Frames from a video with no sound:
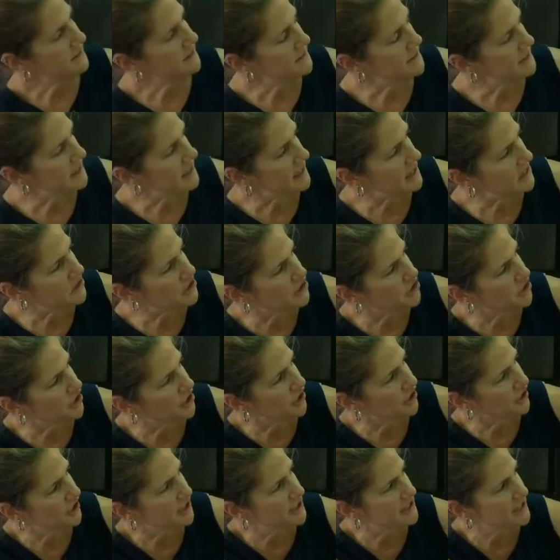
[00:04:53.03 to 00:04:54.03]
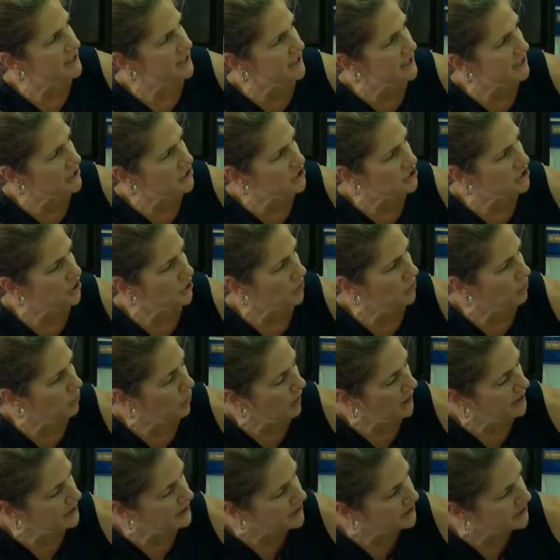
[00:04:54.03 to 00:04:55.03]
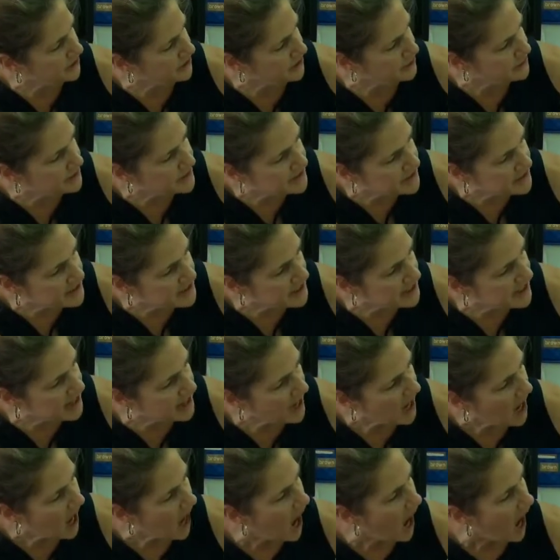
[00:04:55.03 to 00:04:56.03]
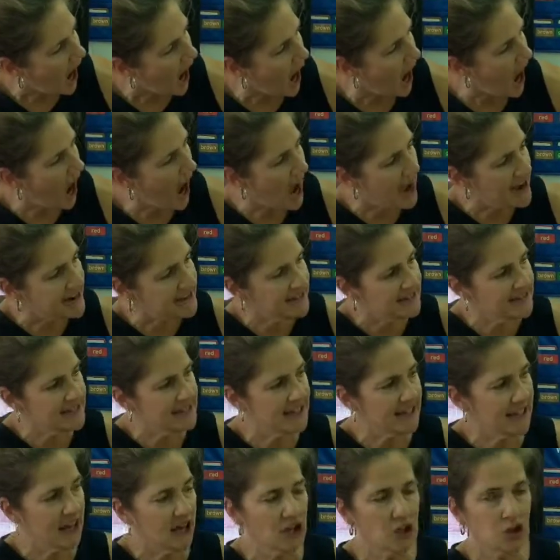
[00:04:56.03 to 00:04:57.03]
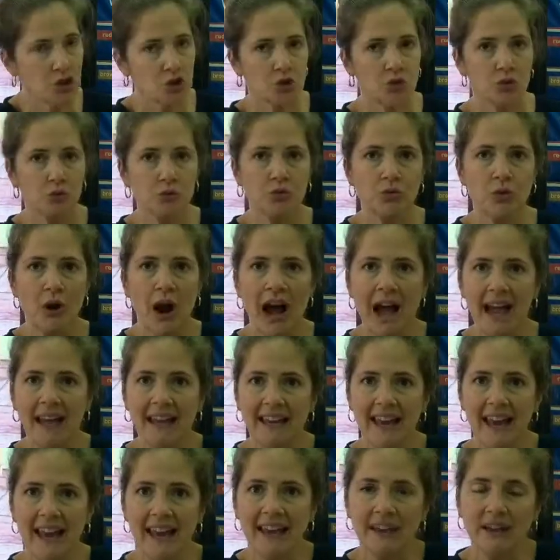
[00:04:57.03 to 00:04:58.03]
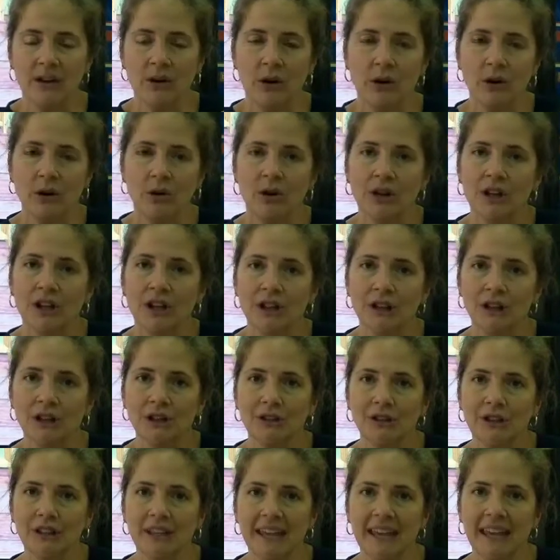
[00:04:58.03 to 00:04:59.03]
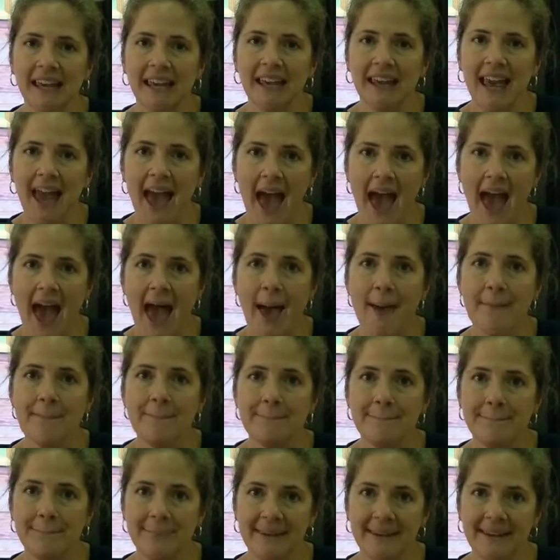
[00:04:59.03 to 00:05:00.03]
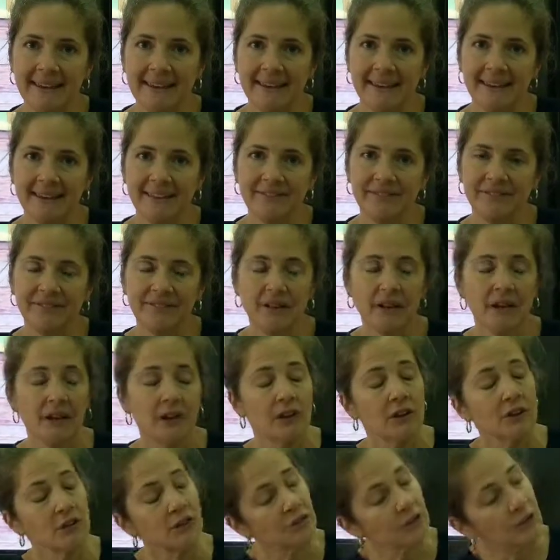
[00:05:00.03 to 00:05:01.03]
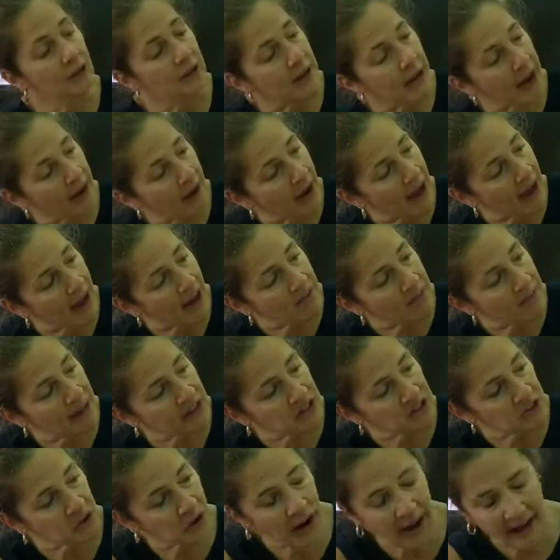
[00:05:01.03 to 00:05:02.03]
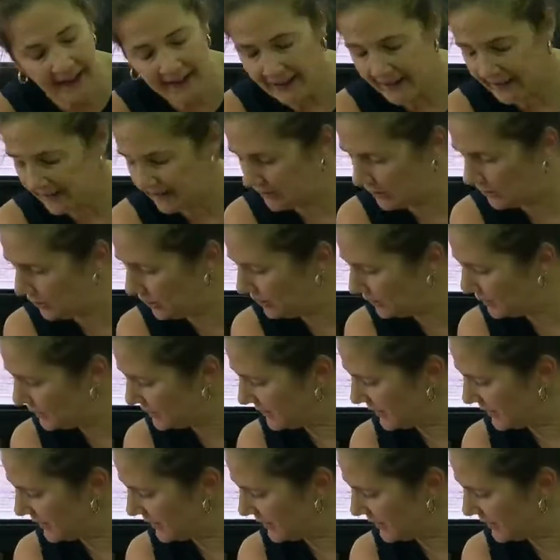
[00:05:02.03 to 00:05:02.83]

Teacher, what do you see? I see a triangle looking at me. So now I have my triangle.